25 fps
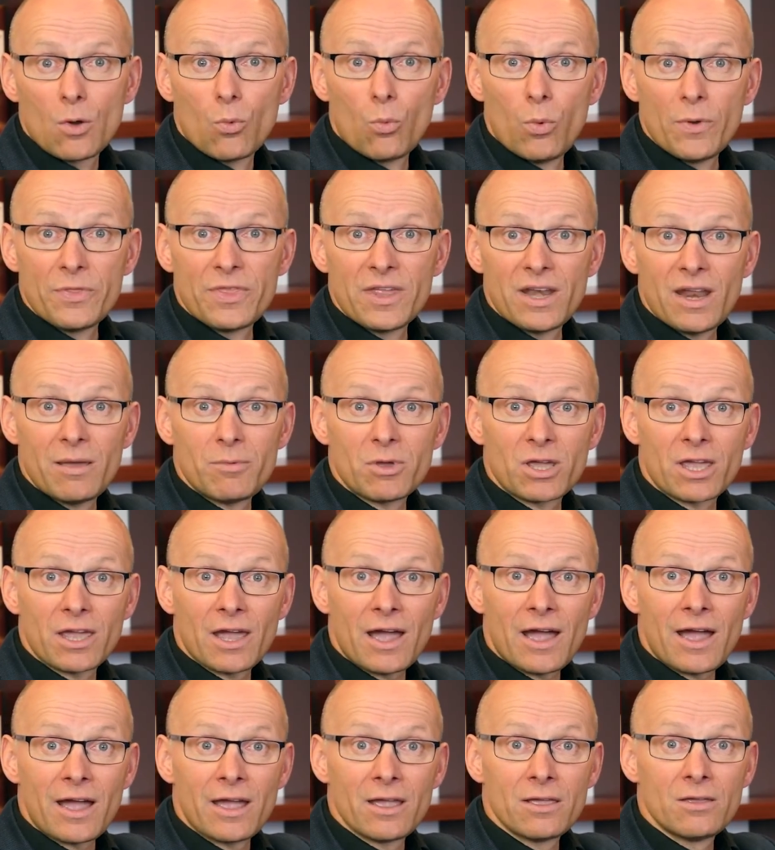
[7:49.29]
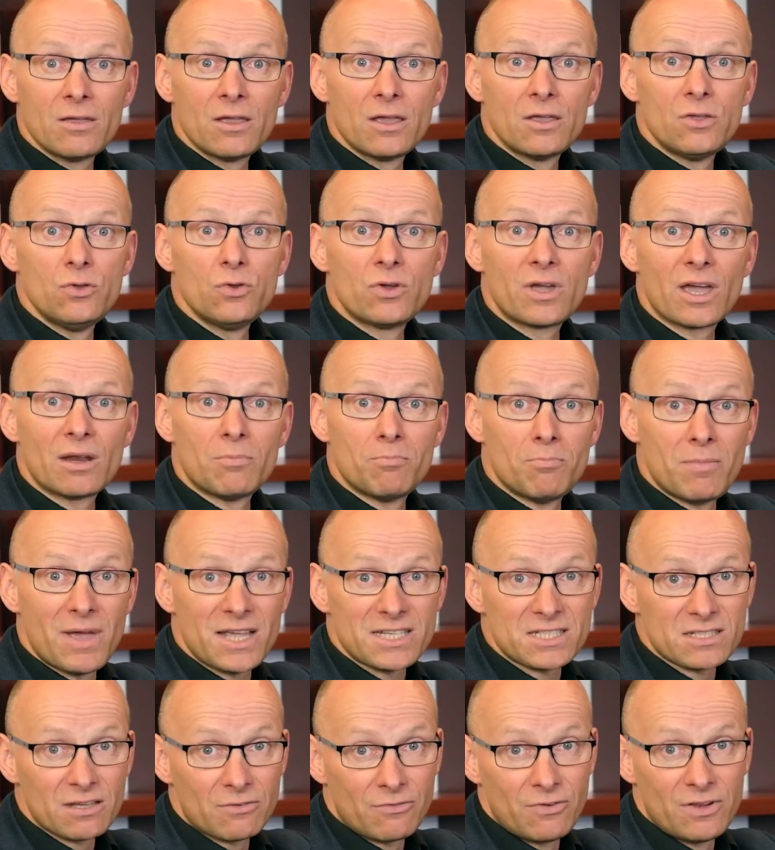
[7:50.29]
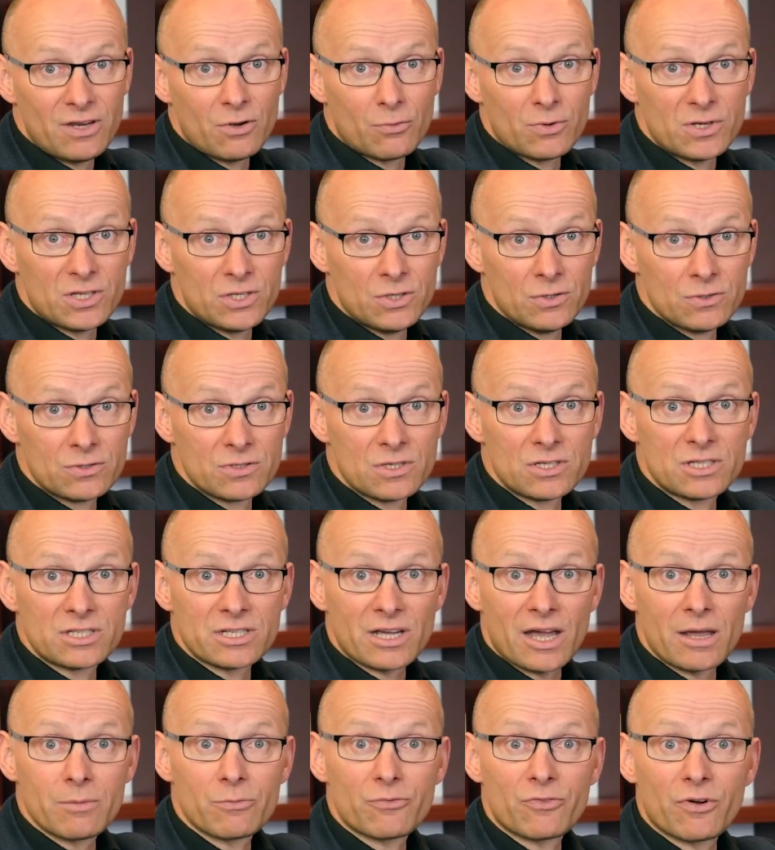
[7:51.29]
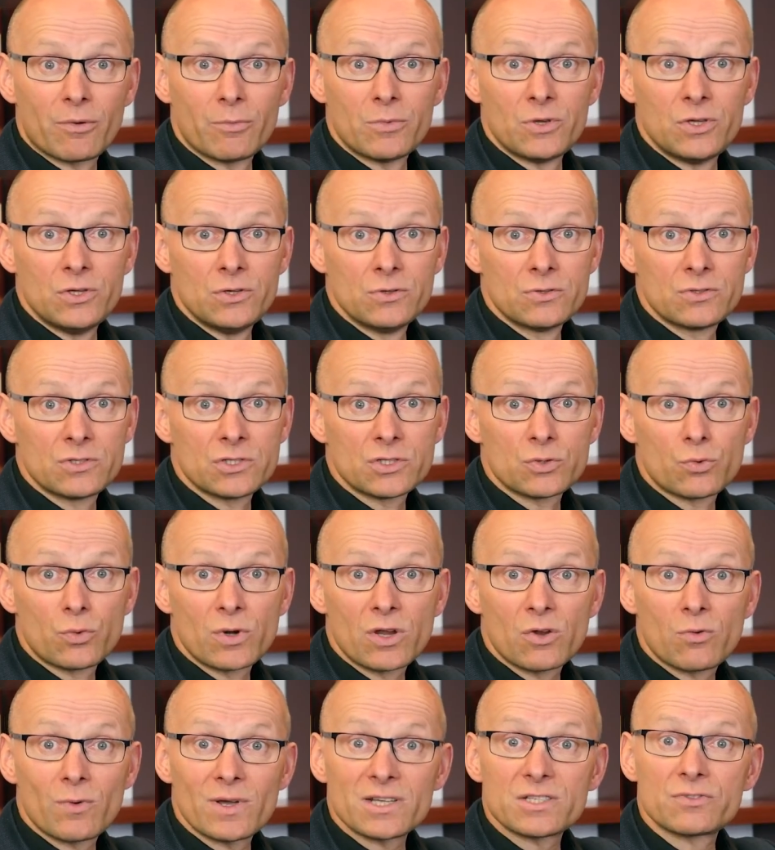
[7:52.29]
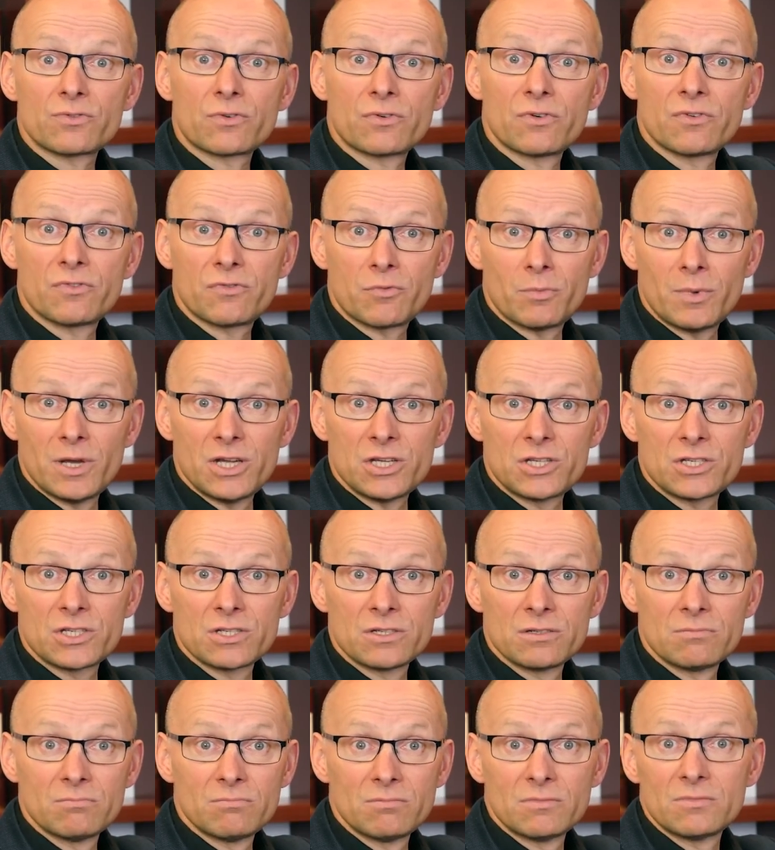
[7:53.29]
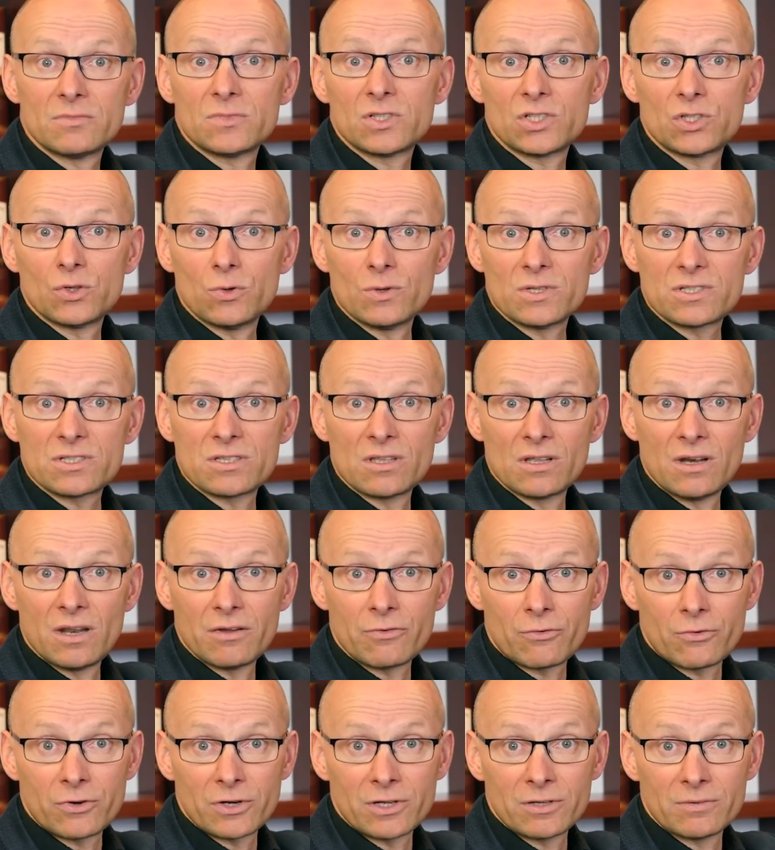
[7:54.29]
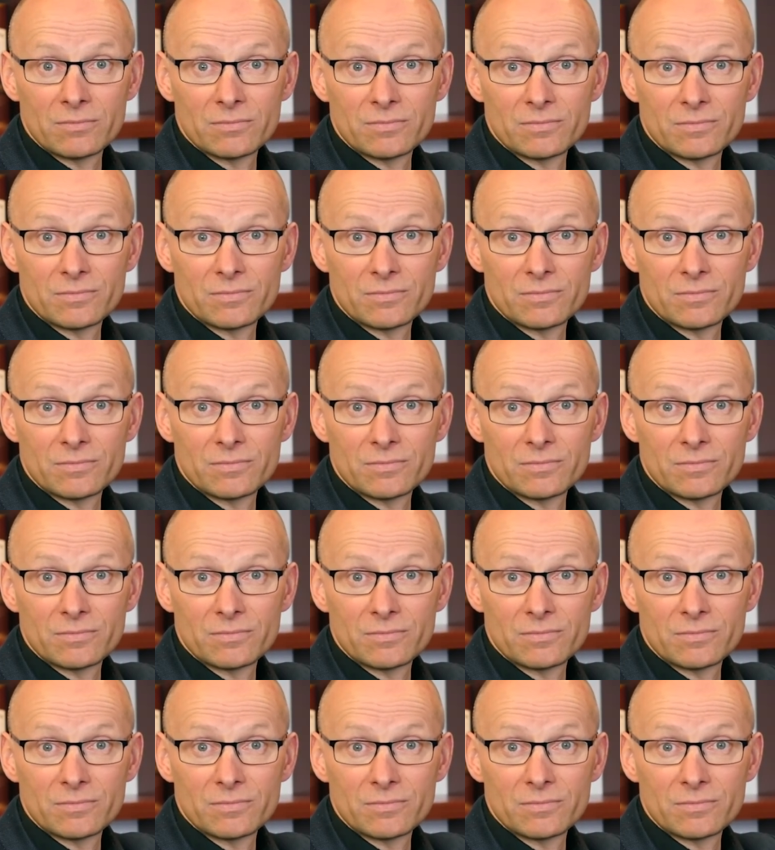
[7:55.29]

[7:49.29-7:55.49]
With Dynamic AI, you can massively reduce the time from a user's request for information to its delivery.